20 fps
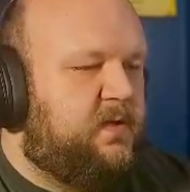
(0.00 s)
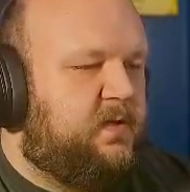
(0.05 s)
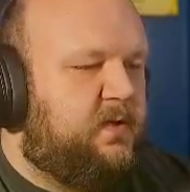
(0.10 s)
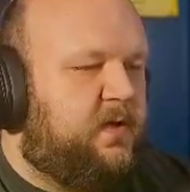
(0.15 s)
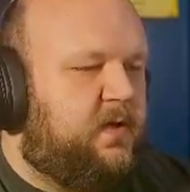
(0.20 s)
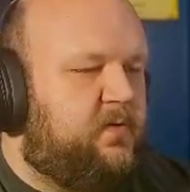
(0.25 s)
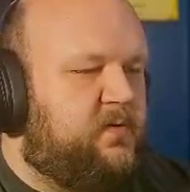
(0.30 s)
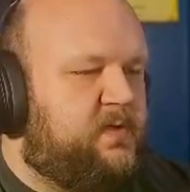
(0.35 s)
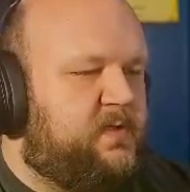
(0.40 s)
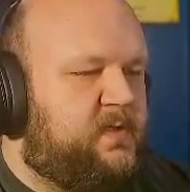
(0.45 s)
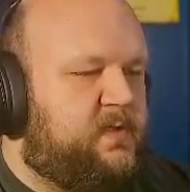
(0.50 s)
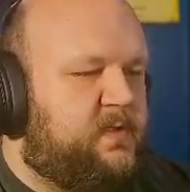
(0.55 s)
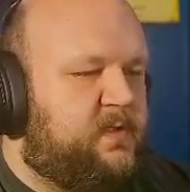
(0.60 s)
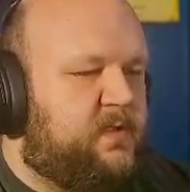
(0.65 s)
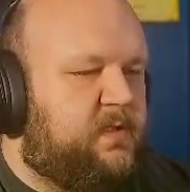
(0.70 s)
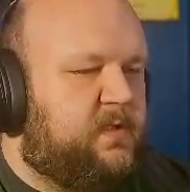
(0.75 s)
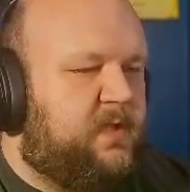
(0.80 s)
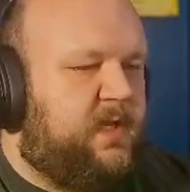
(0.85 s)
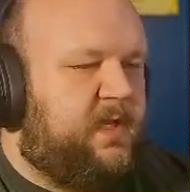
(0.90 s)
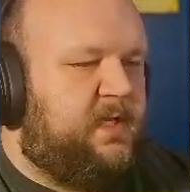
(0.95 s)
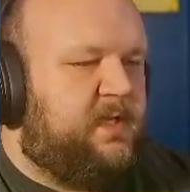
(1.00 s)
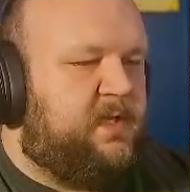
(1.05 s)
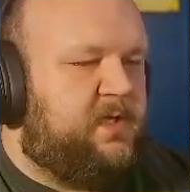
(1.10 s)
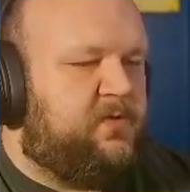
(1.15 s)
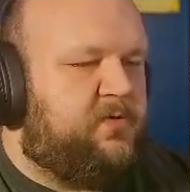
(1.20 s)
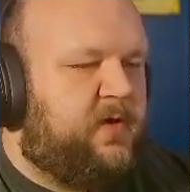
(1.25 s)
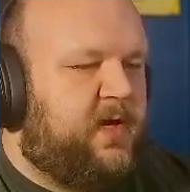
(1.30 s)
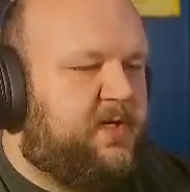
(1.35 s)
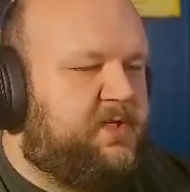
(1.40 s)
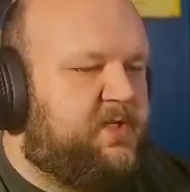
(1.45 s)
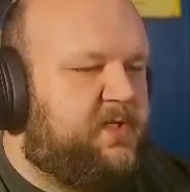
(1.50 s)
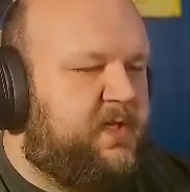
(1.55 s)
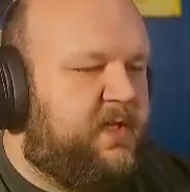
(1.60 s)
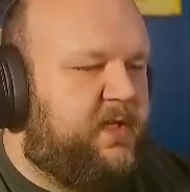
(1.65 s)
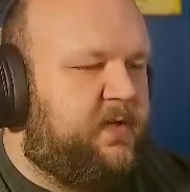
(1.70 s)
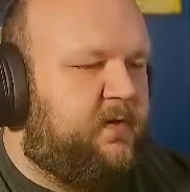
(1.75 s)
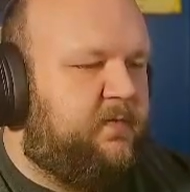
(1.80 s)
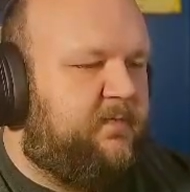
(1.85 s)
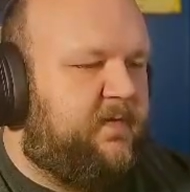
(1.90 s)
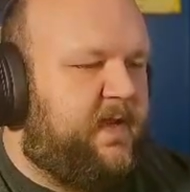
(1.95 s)
goes in the direction that
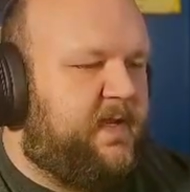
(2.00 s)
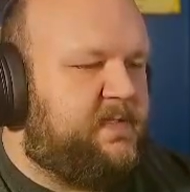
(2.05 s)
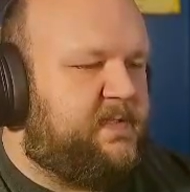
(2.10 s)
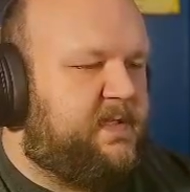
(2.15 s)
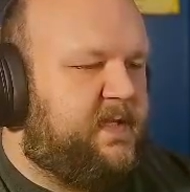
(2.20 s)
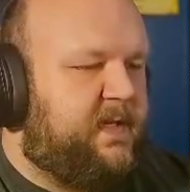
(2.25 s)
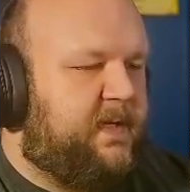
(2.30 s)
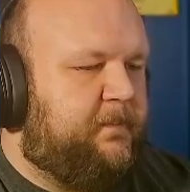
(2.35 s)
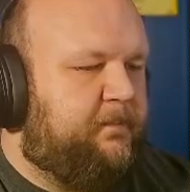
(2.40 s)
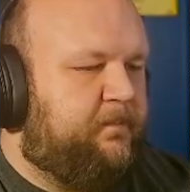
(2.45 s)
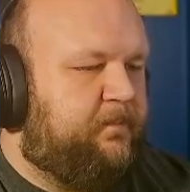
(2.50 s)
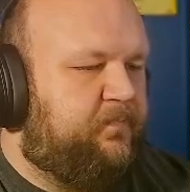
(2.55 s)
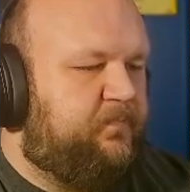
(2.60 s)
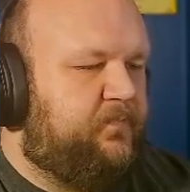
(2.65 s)
you're facing,